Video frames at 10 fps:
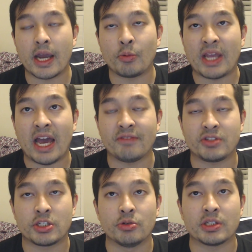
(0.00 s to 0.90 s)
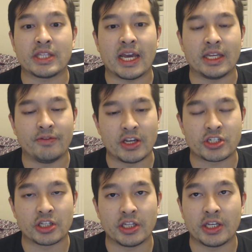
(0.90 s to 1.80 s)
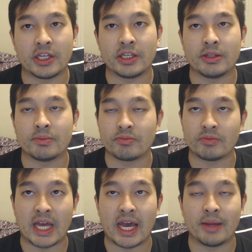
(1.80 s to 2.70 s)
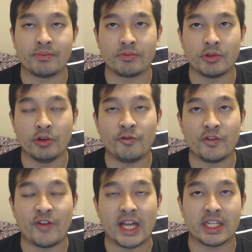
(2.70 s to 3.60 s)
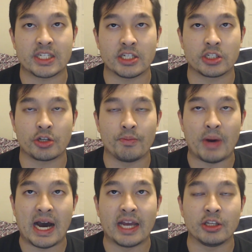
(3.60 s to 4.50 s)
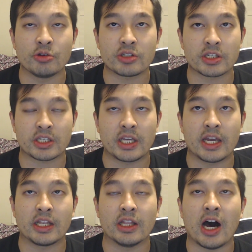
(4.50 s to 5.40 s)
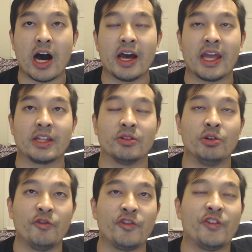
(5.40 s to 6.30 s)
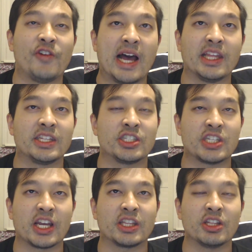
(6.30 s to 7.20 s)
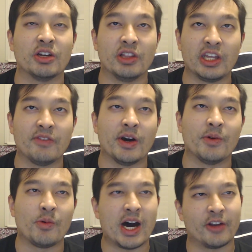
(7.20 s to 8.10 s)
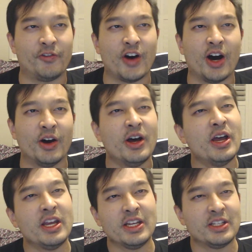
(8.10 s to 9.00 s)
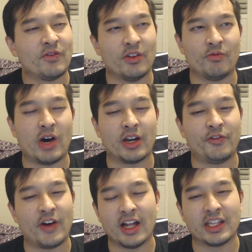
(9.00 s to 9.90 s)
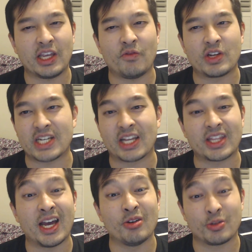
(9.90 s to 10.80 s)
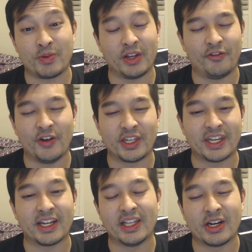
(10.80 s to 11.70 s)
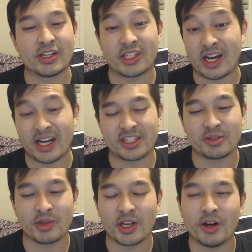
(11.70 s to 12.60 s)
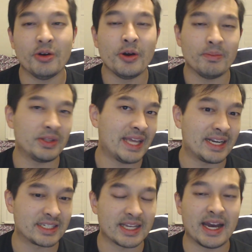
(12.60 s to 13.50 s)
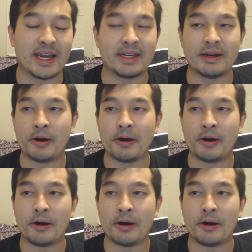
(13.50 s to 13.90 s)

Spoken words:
we have to it that eventually that Luffy finally says his goodbye. Eustace Kid, Law, and Luffy finally take the leave of a waterfall. Waterfall leave, which I thought it was pretty funny and hilarious and awesome, you know? But that aside,